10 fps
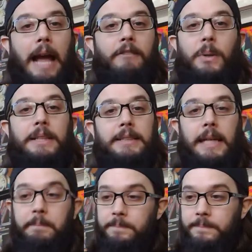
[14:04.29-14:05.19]
I've always
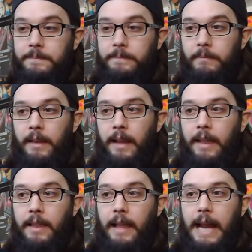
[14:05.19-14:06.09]
said,
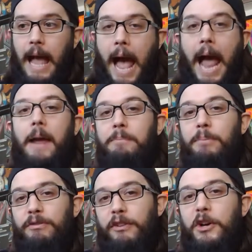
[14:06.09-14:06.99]
I
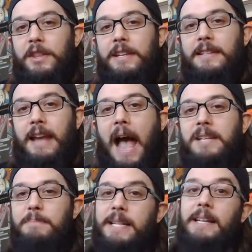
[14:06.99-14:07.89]
prefer this guy
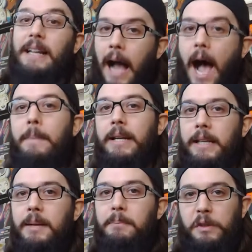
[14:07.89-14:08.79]
to be in
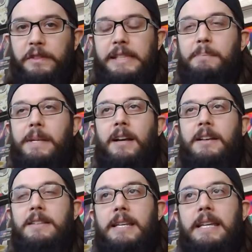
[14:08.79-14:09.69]
comedy movies
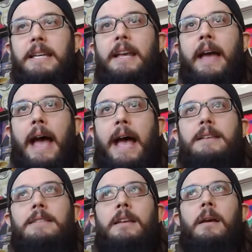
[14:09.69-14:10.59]
because he
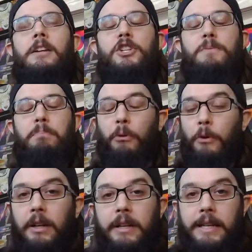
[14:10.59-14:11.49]
has
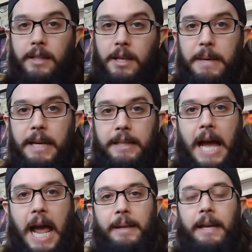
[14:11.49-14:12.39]
brilliant comedic
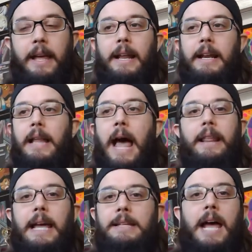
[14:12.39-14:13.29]
timing. And a lot
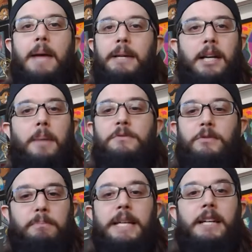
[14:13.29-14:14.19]
of that timing comes
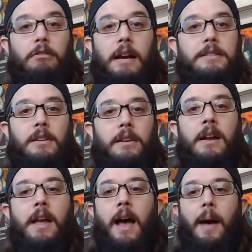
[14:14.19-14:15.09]
from being a wrestler
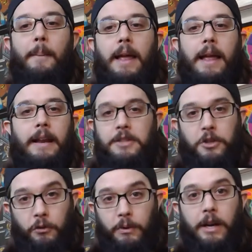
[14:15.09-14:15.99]
and his
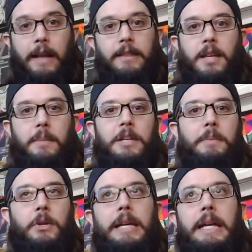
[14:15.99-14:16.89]
career at the
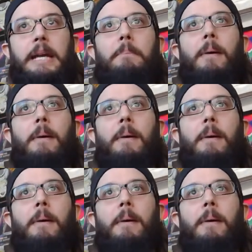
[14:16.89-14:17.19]
WWE.